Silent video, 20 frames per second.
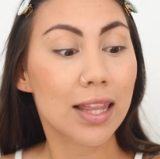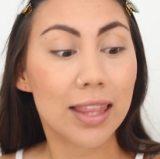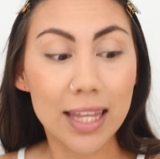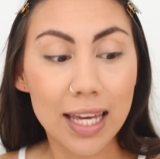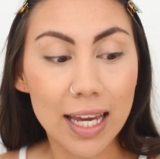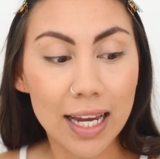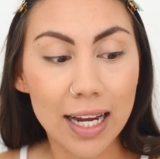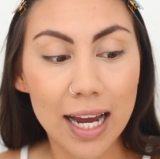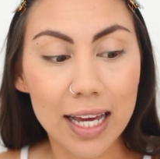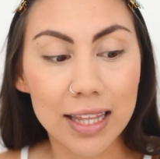
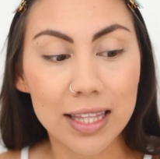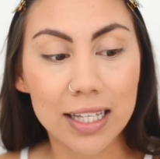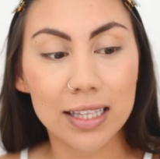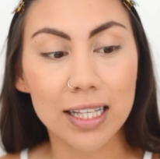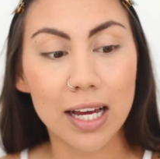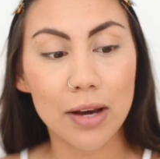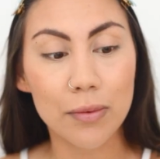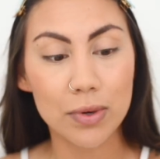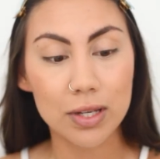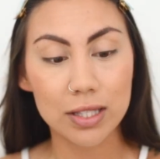thing. I think
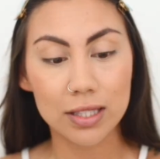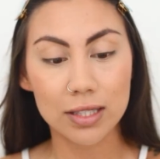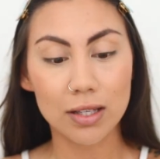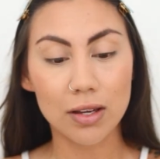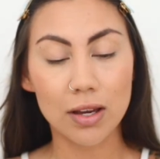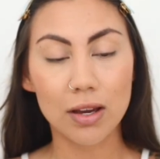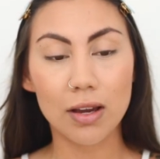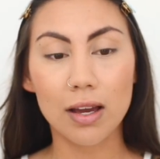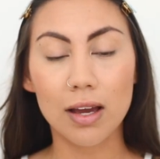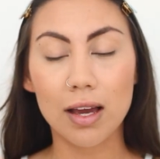that was
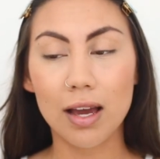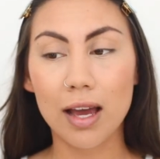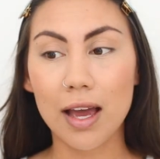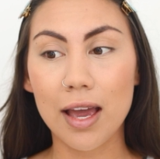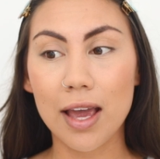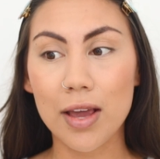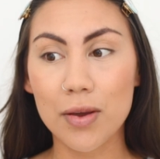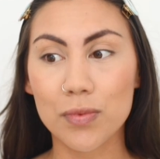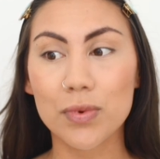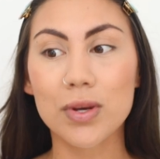
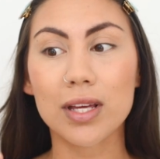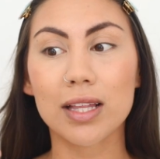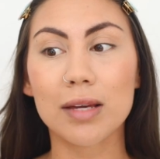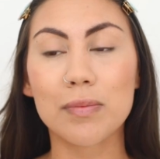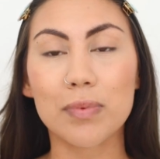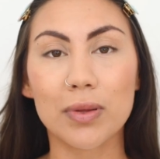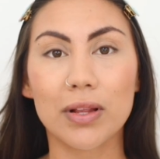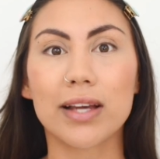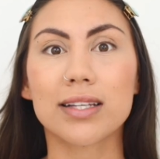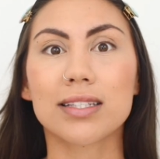a
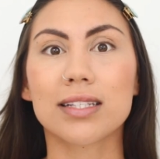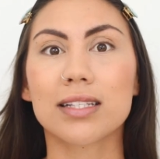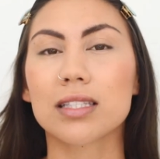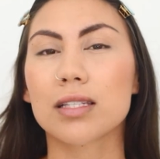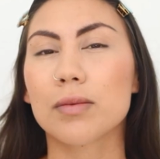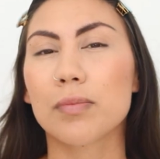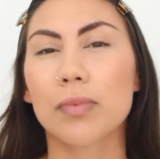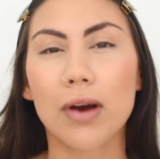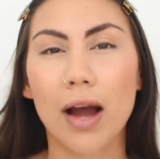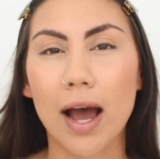really pleasant
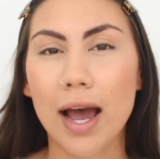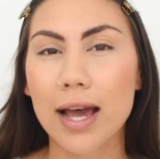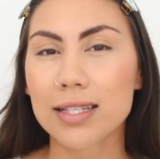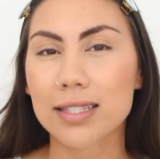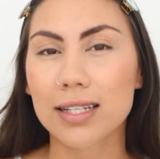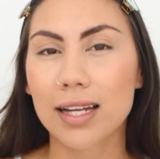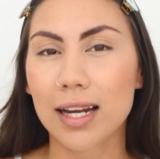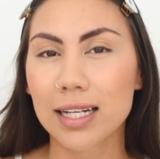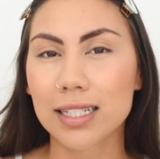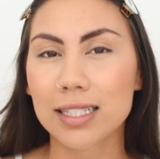
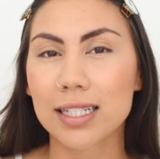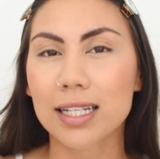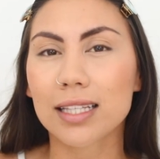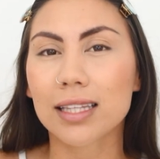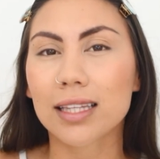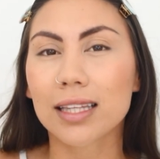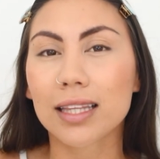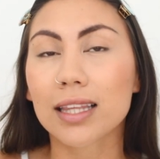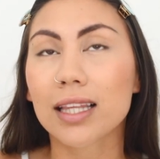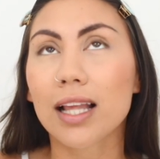surprise and I
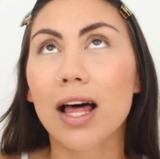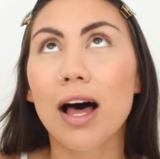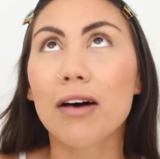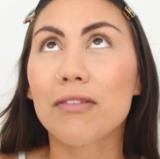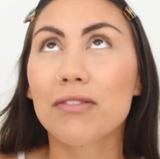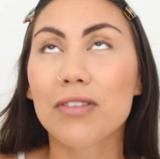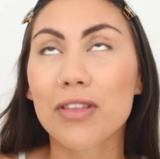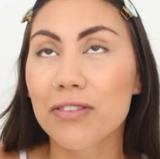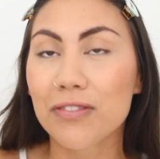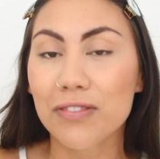did
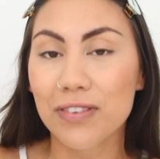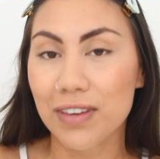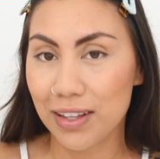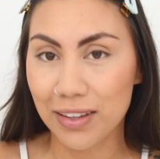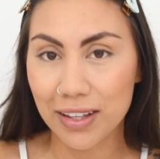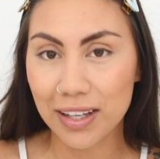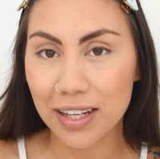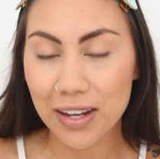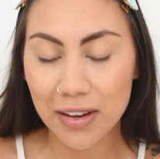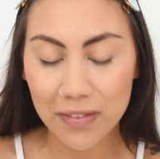love the
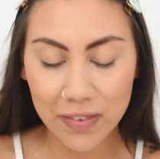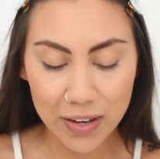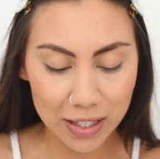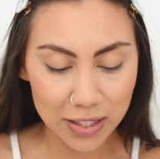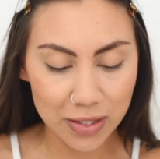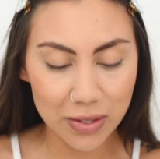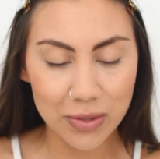feeling of it.